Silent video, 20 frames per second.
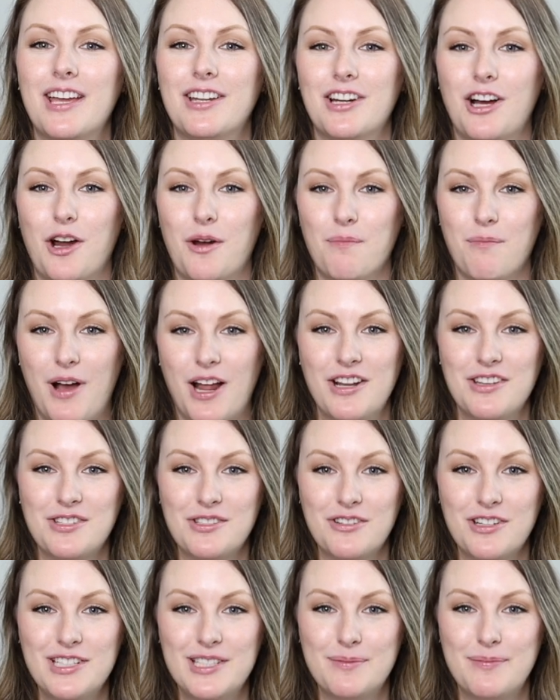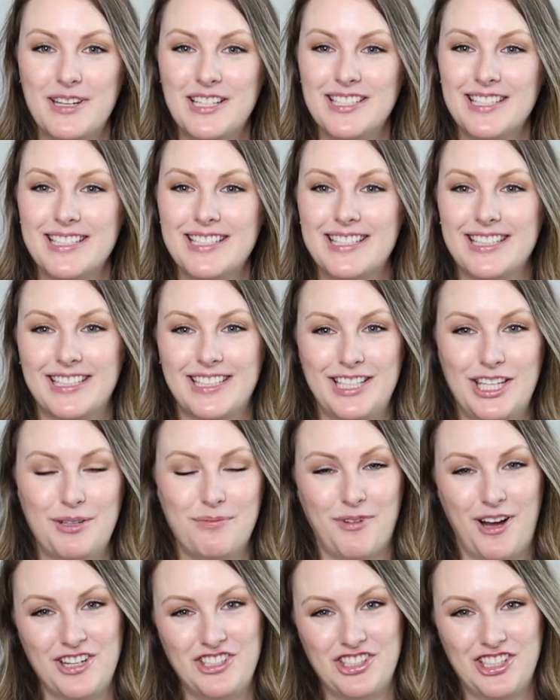and our Montessori spaces, then
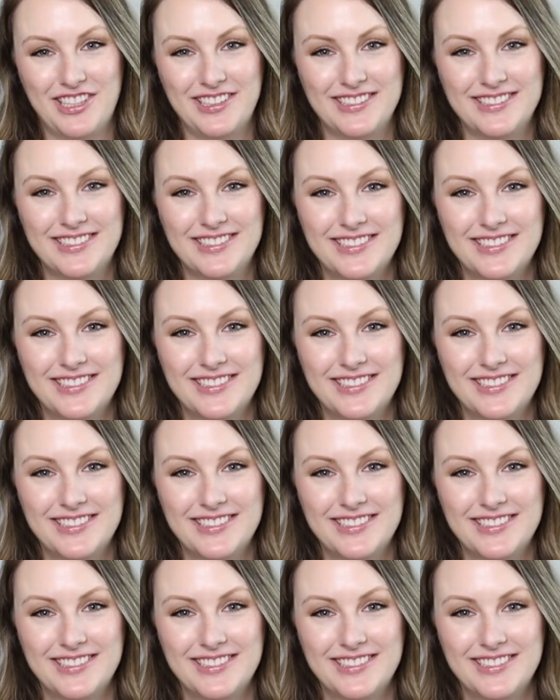keep watching.